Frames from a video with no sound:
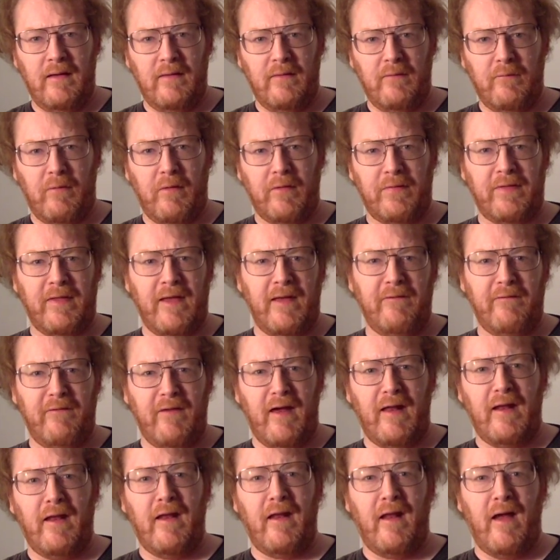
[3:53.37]
what they've
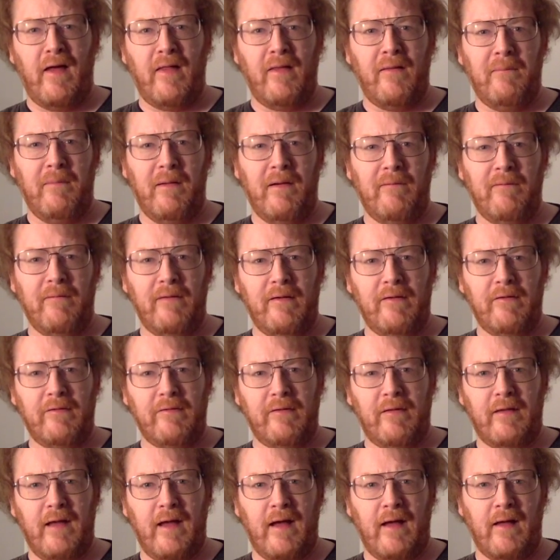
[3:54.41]
done in other movies,
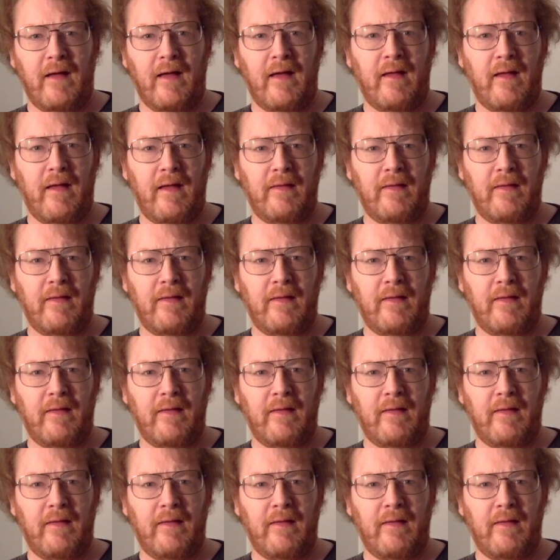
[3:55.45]
and how